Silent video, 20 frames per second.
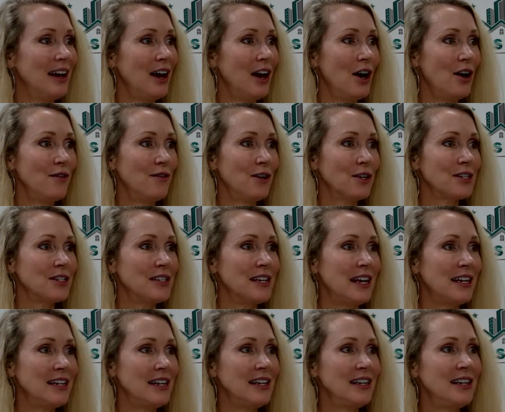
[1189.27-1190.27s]

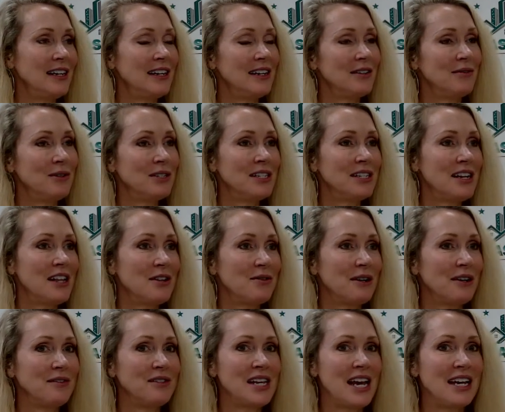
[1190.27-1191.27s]
Overextended. What's another
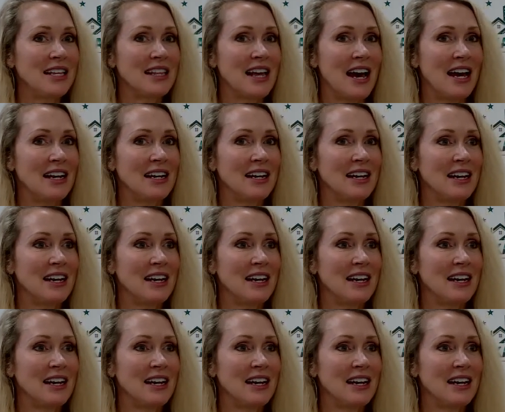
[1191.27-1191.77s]
way of saying that?